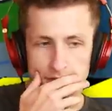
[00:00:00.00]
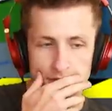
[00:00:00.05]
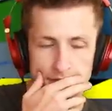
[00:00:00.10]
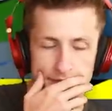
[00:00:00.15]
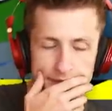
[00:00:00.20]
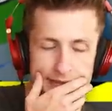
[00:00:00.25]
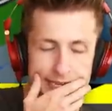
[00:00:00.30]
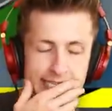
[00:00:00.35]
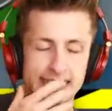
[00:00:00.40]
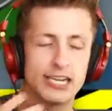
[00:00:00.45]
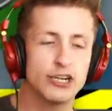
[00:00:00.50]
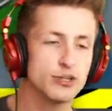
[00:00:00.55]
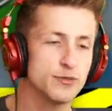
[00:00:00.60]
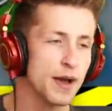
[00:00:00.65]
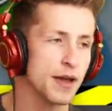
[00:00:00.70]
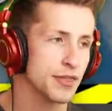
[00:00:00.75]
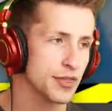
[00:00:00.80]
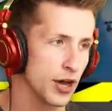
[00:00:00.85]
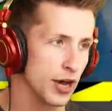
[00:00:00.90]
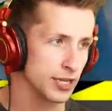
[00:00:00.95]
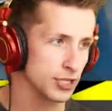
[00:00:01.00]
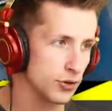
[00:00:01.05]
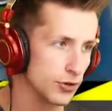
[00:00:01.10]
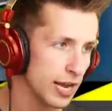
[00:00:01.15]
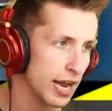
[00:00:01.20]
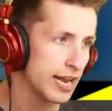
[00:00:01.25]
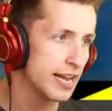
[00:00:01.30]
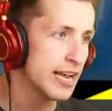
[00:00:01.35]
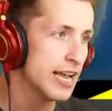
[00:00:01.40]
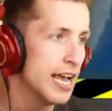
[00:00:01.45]
because here's my thoughts,
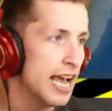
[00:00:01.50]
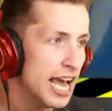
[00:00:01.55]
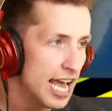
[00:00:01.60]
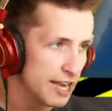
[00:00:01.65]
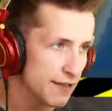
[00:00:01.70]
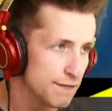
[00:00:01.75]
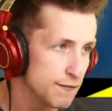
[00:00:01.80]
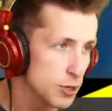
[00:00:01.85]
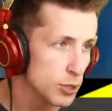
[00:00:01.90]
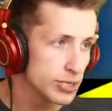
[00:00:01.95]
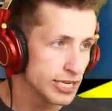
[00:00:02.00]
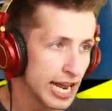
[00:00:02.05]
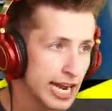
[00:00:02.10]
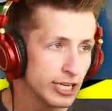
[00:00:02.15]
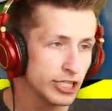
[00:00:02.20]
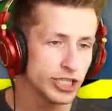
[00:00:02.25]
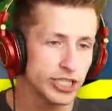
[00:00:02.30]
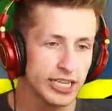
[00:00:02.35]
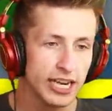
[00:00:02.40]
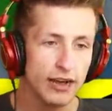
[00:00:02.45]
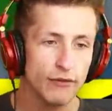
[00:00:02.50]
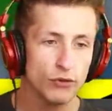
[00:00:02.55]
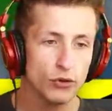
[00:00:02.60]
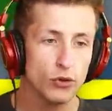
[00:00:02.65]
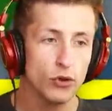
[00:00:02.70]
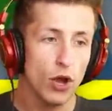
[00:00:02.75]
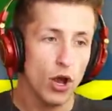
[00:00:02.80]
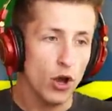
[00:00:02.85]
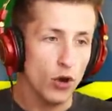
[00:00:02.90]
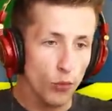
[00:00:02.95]
okay? If mutation
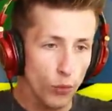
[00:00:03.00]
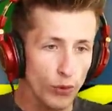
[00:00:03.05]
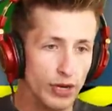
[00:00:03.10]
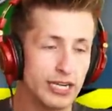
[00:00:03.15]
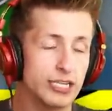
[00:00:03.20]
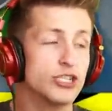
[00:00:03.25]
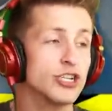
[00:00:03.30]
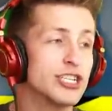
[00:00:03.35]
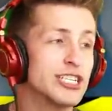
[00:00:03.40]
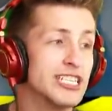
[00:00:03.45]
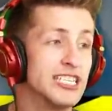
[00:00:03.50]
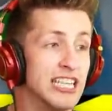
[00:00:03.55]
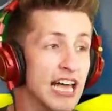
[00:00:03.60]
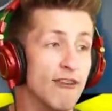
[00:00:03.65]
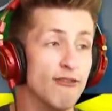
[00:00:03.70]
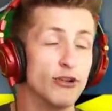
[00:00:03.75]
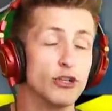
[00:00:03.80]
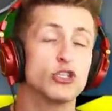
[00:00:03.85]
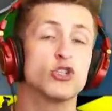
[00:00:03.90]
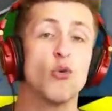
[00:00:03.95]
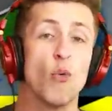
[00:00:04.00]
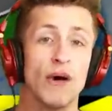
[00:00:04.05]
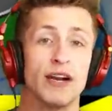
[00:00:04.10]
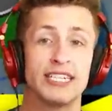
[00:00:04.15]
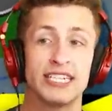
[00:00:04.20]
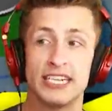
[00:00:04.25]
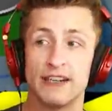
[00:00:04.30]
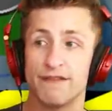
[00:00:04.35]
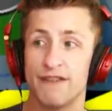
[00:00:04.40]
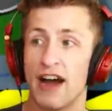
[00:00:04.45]
level reaches level
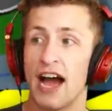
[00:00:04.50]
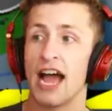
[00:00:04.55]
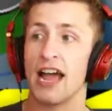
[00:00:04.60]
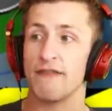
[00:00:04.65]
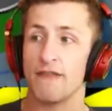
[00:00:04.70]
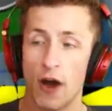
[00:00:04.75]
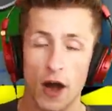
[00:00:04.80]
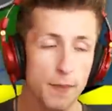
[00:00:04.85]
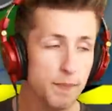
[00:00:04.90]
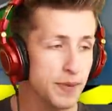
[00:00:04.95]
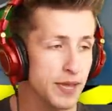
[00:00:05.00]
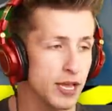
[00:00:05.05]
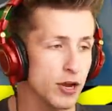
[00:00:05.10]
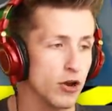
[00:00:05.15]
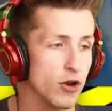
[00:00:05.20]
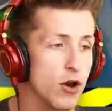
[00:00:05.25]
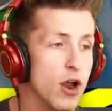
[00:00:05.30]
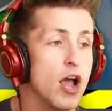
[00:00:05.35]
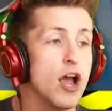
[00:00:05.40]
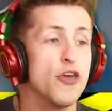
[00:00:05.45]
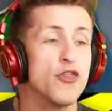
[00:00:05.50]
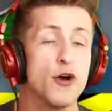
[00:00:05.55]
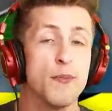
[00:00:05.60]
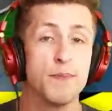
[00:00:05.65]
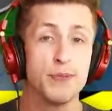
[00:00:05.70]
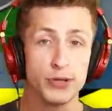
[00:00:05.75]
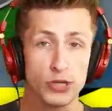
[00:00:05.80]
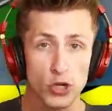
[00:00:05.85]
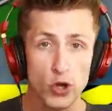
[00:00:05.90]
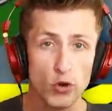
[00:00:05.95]
25 up here, the
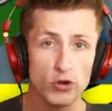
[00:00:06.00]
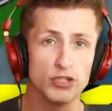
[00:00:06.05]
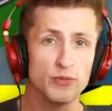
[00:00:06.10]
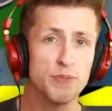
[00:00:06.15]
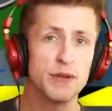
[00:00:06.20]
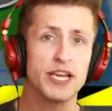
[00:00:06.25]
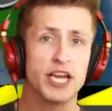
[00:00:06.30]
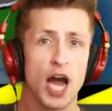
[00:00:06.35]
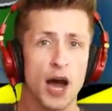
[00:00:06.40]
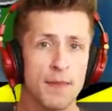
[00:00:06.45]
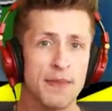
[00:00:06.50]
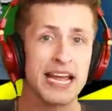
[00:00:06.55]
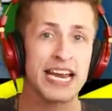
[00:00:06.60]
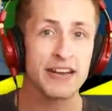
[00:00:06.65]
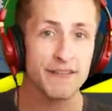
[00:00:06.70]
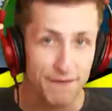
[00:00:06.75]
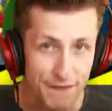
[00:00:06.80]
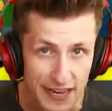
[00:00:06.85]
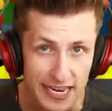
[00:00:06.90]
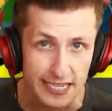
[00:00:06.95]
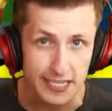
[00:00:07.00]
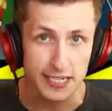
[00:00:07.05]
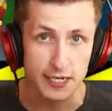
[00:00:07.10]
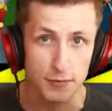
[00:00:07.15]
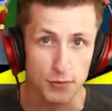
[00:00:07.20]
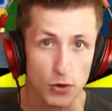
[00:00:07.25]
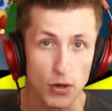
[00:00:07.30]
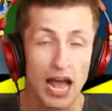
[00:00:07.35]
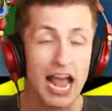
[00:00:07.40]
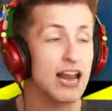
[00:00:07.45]
balloons become
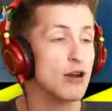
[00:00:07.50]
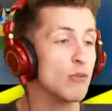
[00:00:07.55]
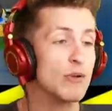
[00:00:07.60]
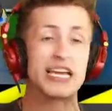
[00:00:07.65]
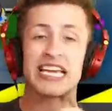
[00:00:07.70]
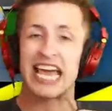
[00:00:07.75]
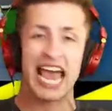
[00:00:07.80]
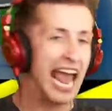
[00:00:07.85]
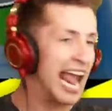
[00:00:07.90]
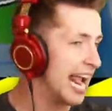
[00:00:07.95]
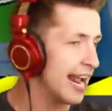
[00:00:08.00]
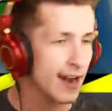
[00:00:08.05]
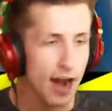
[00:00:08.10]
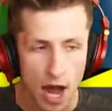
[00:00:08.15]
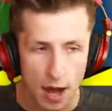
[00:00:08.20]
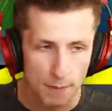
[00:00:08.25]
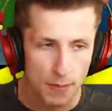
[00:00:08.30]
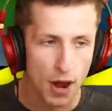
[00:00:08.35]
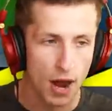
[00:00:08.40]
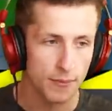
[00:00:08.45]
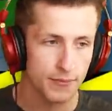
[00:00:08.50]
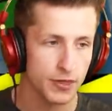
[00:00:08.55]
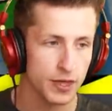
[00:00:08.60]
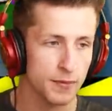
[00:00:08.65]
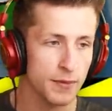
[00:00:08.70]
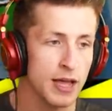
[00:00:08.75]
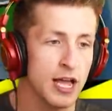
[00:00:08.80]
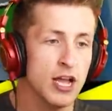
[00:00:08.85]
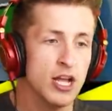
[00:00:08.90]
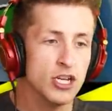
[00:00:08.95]
invincible and we cannot pop
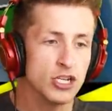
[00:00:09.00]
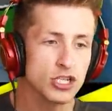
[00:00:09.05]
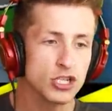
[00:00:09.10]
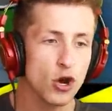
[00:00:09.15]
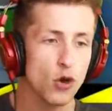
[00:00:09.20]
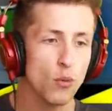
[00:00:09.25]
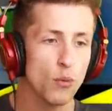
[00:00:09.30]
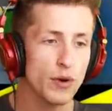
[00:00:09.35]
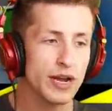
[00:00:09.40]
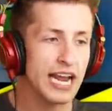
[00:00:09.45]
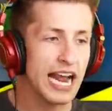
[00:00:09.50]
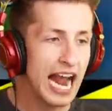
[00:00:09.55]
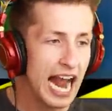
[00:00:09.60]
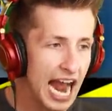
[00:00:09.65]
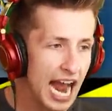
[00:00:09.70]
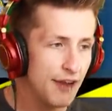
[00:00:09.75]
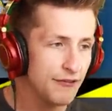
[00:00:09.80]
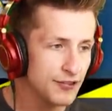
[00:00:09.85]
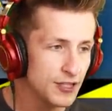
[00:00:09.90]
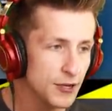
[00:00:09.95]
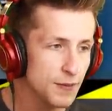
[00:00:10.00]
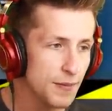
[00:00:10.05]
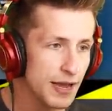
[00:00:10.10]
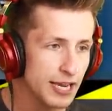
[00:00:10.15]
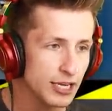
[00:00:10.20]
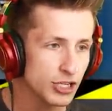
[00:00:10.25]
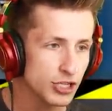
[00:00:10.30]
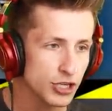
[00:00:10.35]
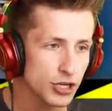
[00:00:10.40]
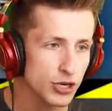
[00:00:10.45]
them. So we have to
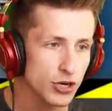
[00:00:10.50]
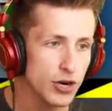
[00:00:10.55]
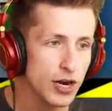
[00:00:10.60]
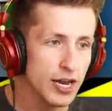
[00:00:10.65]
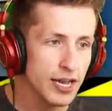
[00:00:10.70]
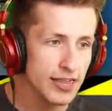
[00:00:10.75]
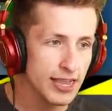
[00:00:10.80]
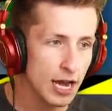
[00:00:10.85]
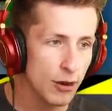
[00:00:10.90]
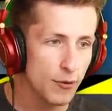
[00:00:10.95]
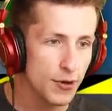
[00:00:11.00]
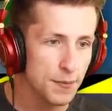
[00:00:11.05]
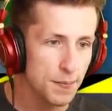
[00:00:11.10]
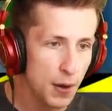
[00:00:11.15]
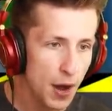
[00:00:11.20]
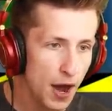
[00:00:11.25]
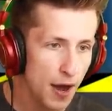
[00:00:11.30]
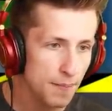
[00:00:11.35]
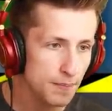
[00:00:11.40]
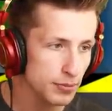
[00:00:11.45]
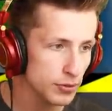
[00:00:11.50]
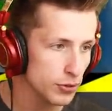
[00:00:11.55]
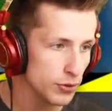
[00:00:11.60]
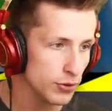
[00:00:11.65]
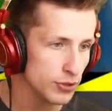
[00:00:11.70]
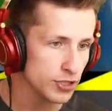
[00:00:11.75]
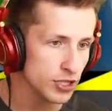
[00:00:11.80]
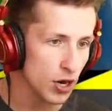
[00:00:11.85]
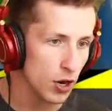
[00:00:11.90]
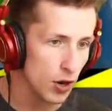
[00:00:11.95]
make sure that we pop
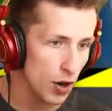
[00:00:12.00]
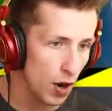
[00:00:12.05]
balloons uh,